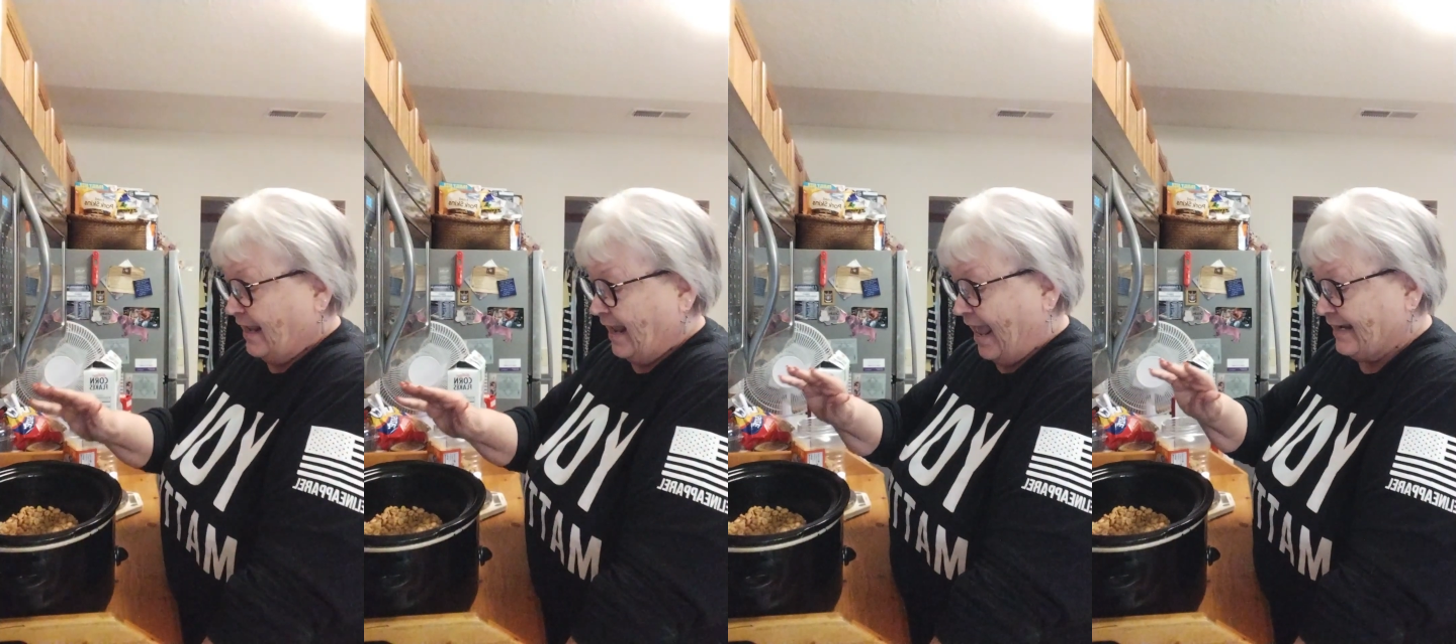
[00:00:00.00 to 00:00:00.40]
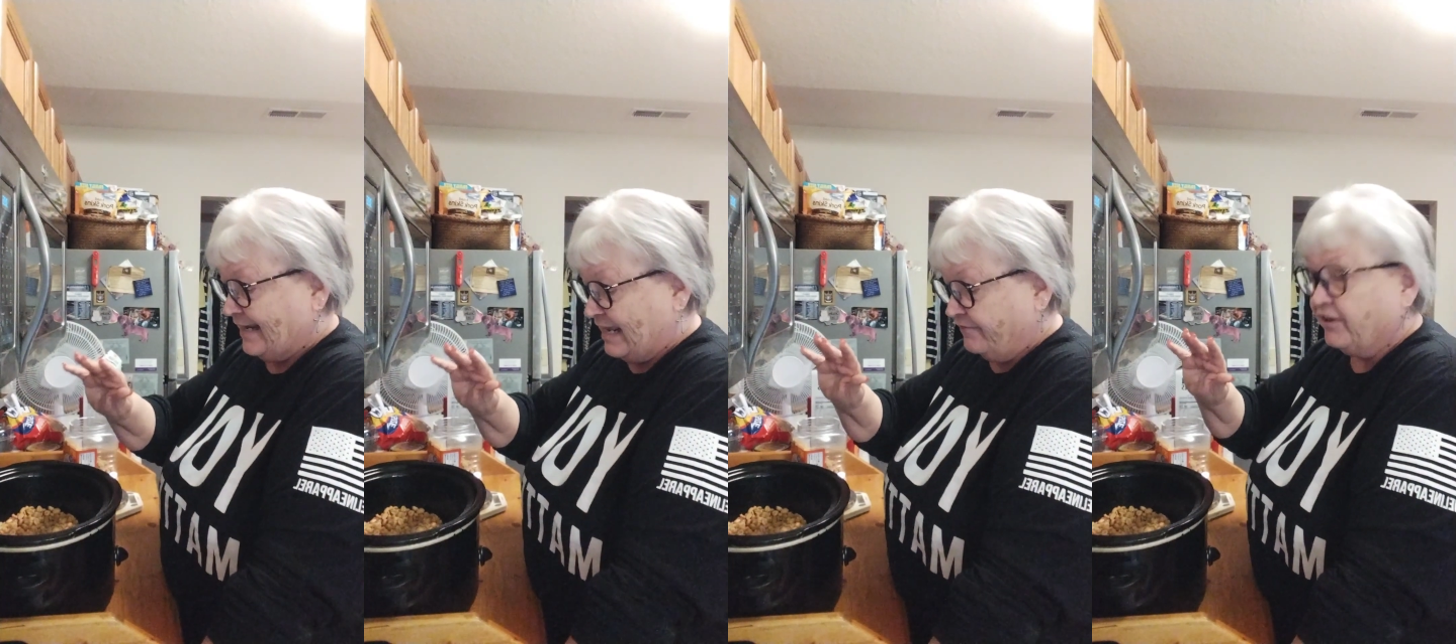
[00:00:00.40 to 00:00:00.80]
and
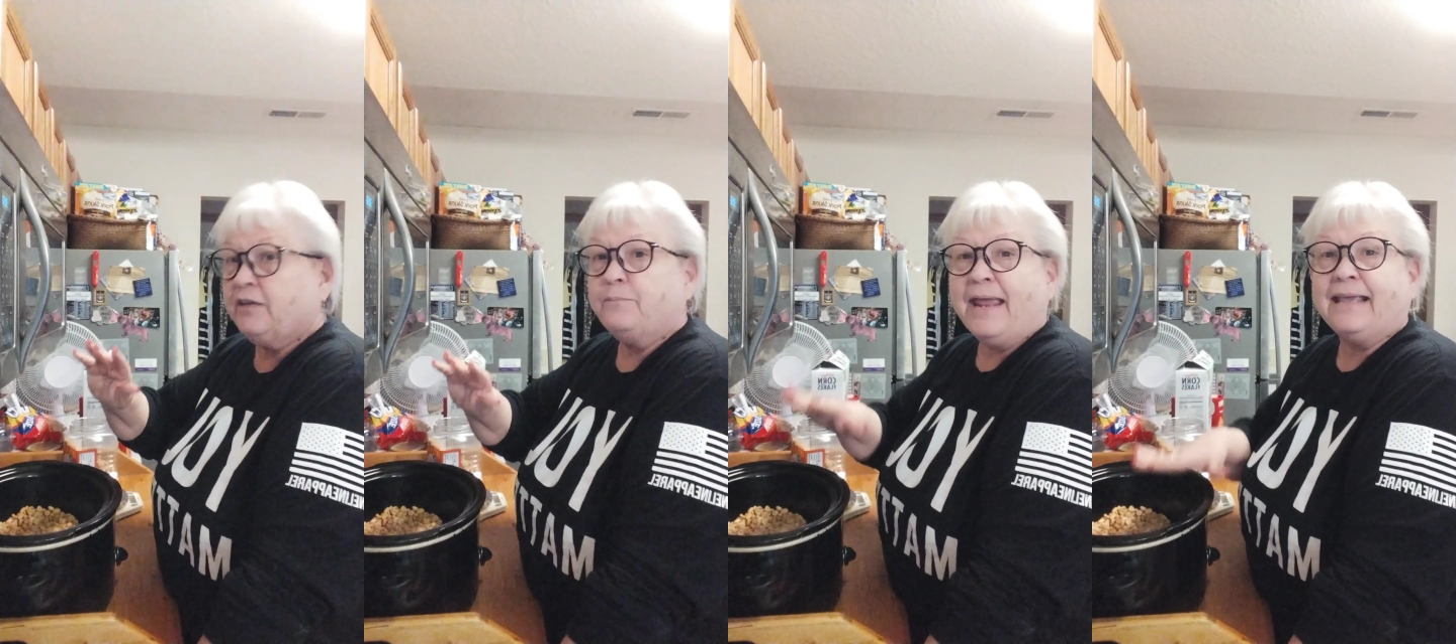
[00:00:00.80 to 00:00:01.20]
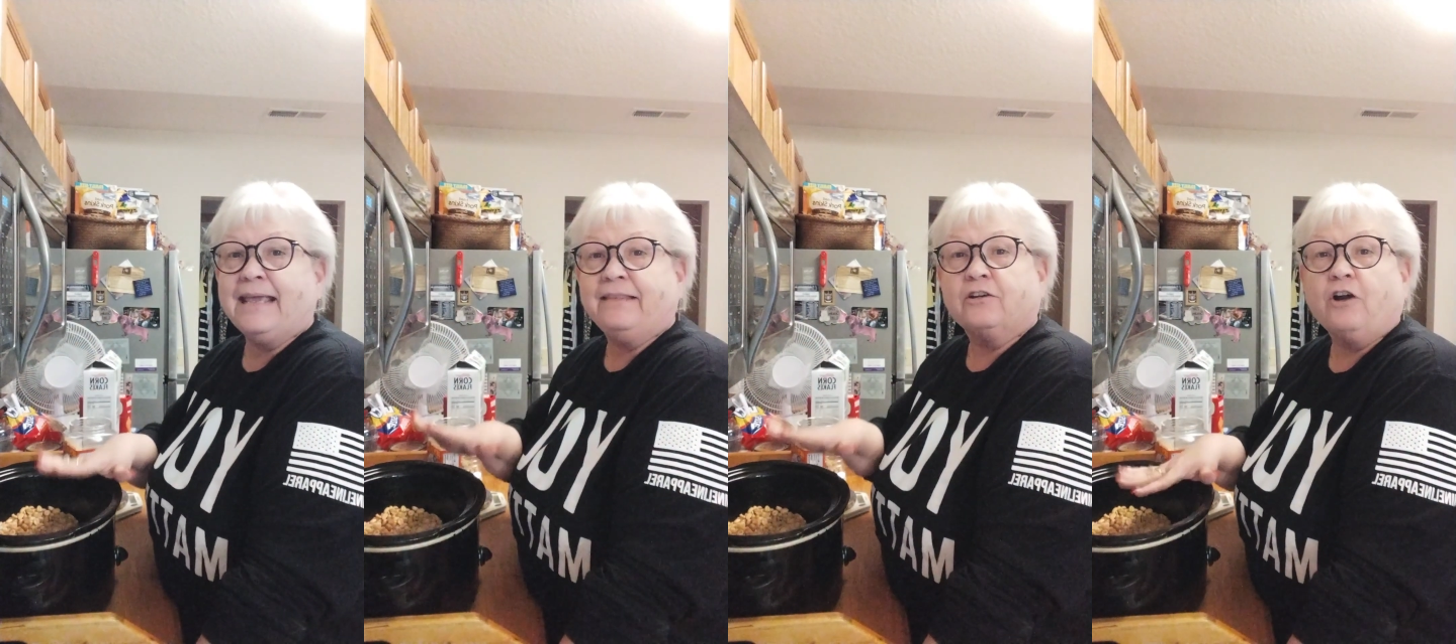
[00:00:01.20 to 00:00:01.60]
even
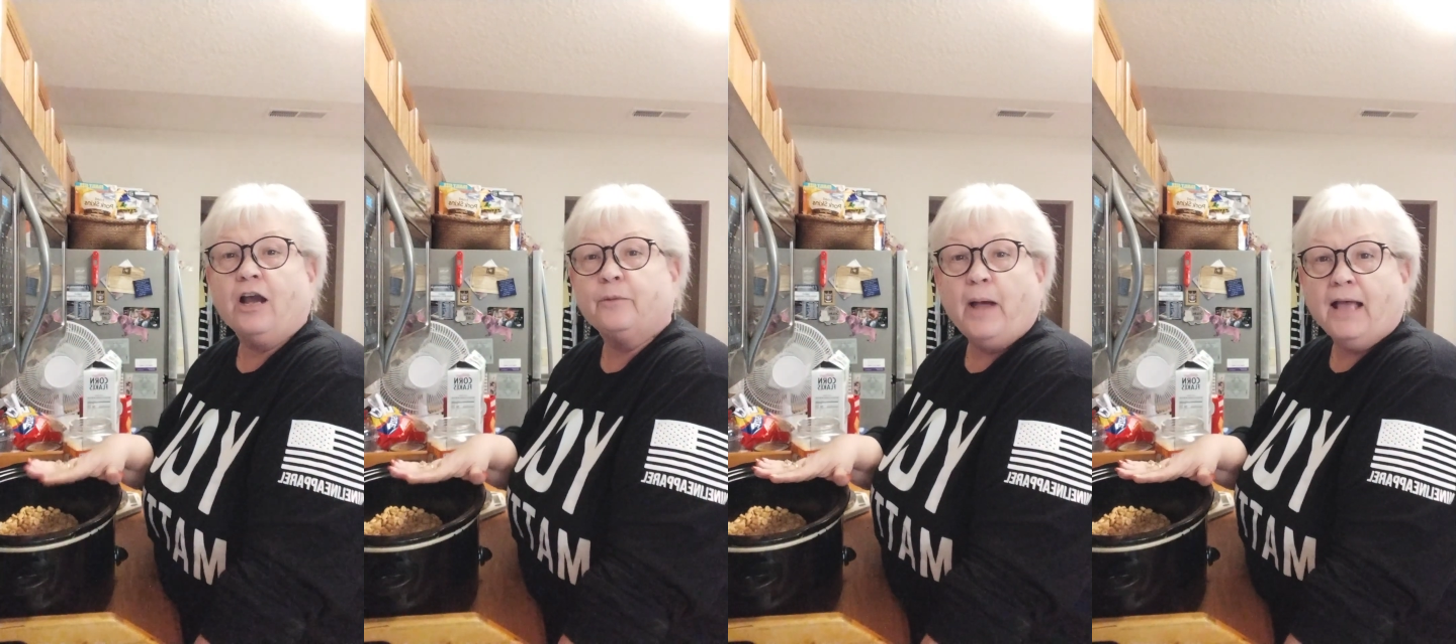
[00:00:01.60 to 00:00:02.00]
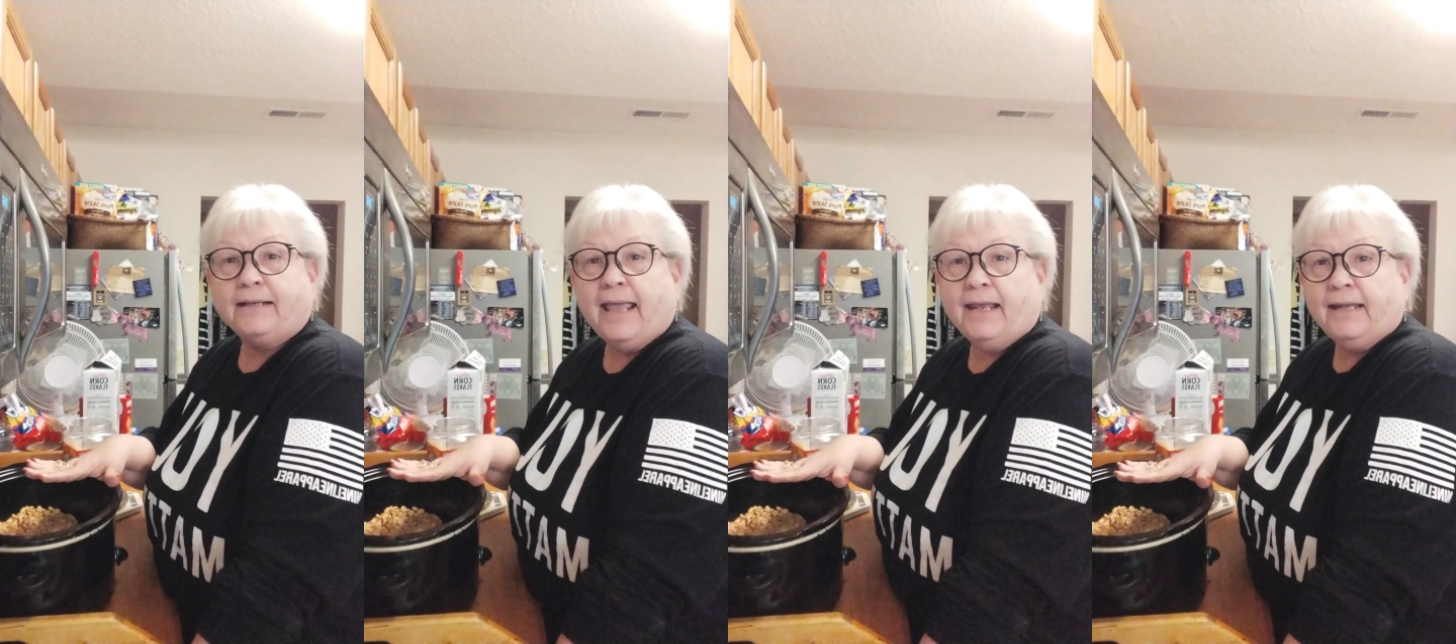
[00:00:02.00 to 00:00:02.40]
making the Crock-Pot
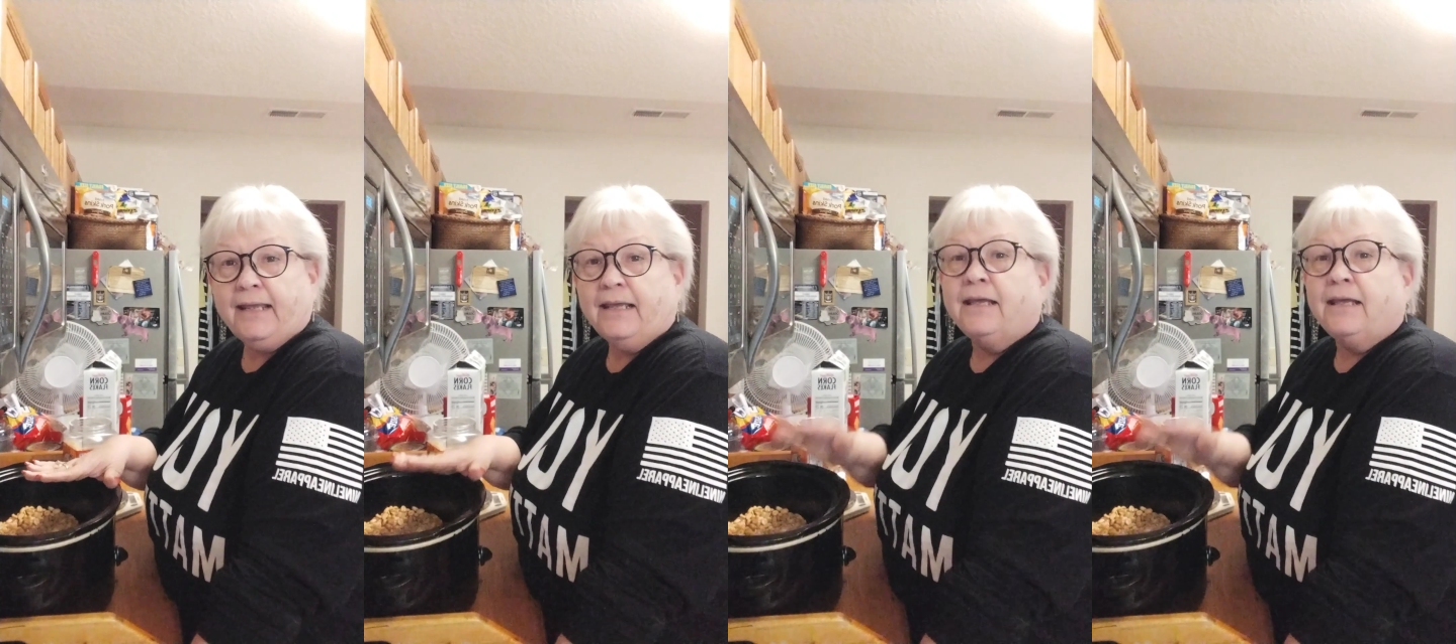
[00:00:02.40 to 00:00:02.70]
candy.